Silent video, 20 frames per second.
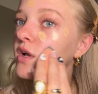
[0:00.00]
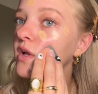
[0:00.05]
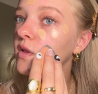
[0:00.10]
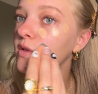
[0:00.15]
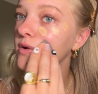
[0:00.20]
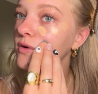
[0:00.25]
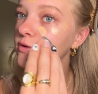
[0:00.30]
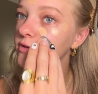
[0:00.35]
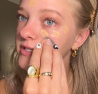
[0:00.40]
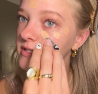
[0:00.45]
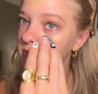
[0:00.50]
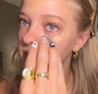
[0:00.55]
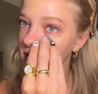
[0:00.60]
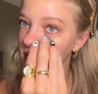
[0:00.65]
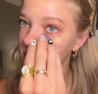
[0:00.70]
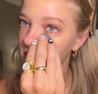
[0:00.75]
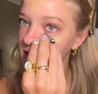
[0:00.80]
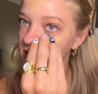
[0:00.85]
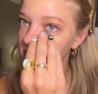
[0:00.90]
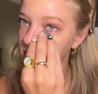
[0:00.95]
little
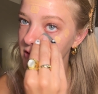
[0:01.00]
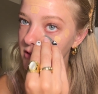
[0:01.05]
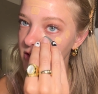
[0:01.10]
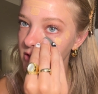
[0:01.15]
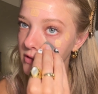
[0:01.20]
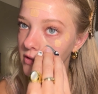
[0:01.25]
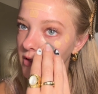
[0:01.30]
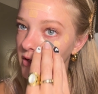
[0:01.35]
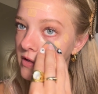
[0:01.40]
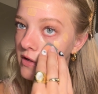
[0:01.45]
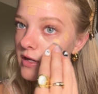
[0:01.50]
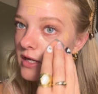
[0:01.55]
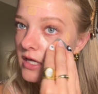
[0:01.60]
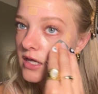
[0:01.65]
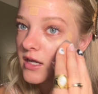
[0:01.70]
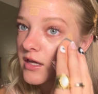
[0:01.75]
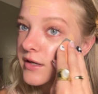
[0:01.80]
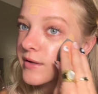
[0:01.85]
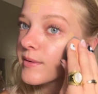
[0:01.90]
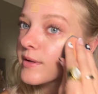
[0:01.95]
sponge,
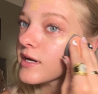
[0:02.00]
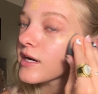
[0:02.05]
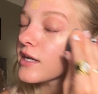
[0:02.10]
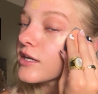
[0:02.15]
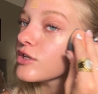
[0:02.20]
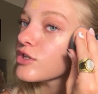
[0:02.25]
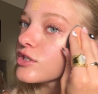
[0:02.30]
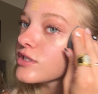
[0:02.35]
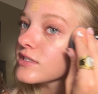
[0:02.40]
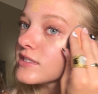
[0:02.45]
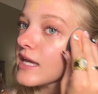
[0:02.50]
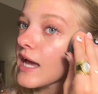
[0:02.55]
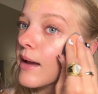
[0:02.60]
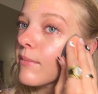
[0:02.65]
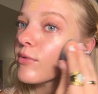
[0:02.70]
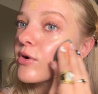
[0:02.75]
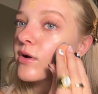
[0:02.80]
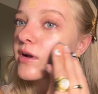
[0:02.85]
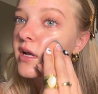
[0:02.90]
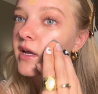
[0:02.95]
and I just tap
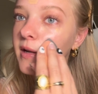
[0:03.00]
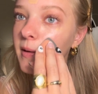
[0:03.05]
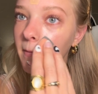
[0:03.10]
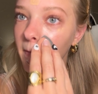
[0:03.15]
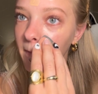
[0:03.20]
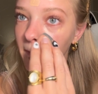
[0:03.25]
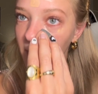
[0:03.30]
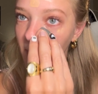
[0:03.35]
her in.